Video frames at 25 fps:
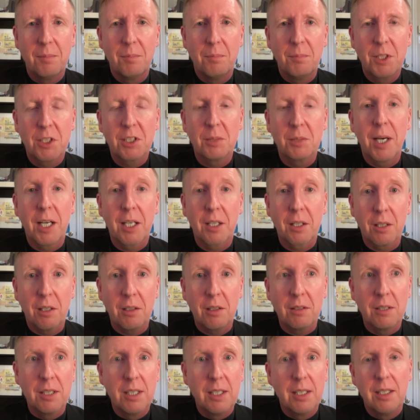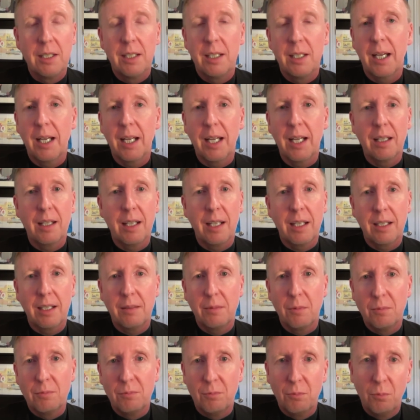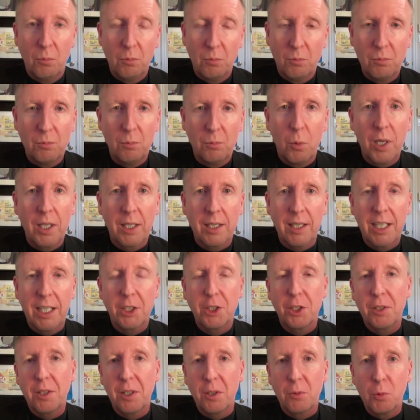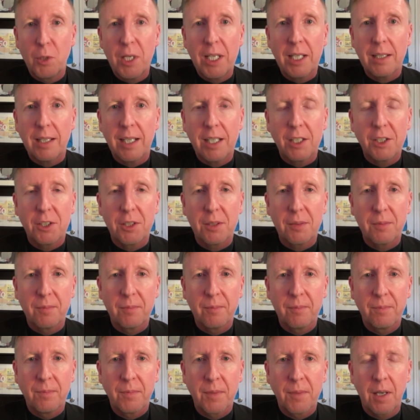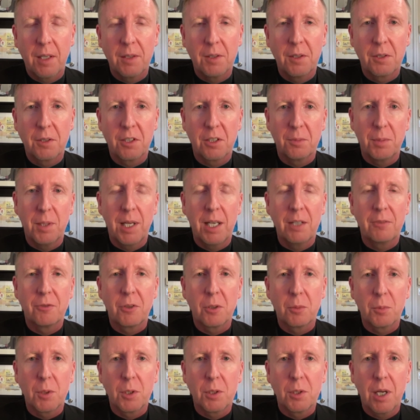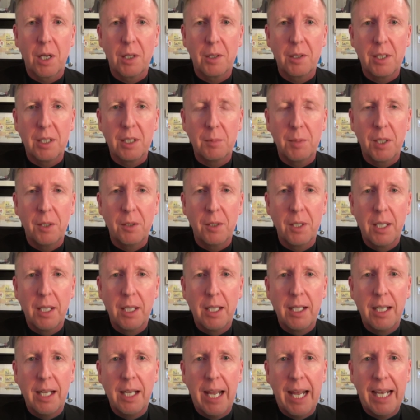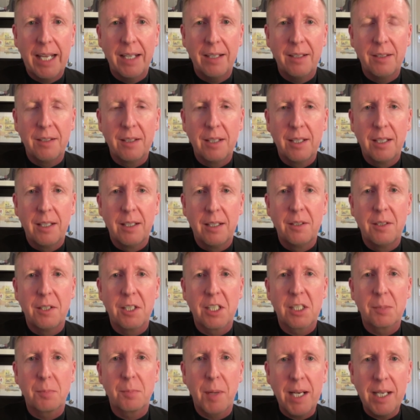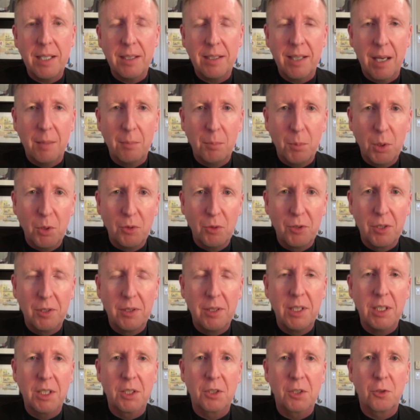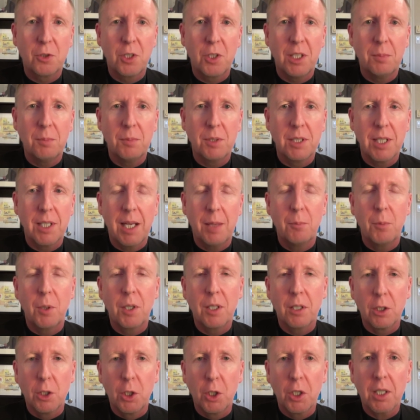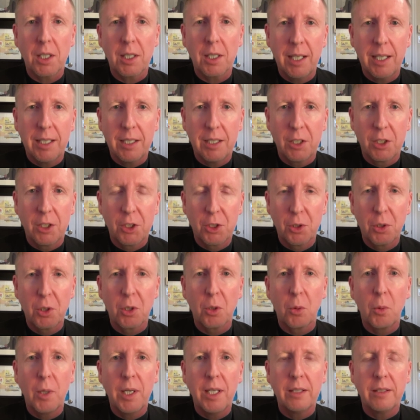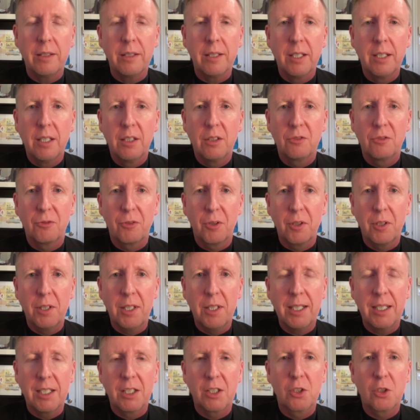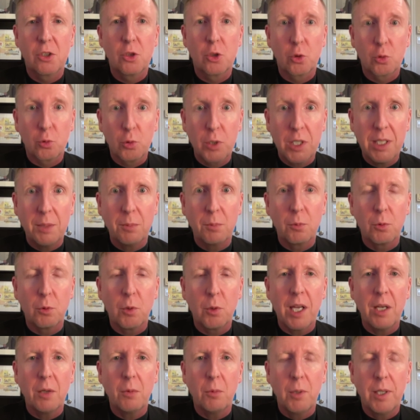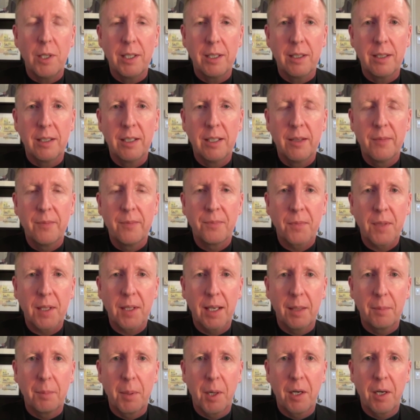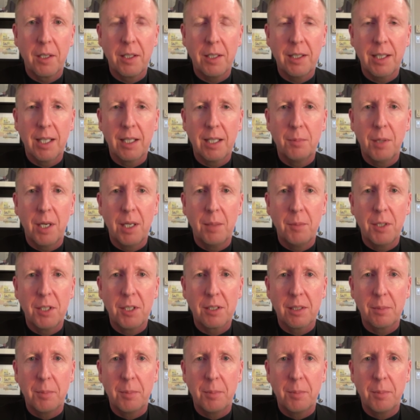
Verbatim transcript: Mr. Macron uh, won election and re-election on the sort of platform we're talking about. And despite that move to the extremes and what looked like a sure win for the extreme right wing uh, party led by Ms.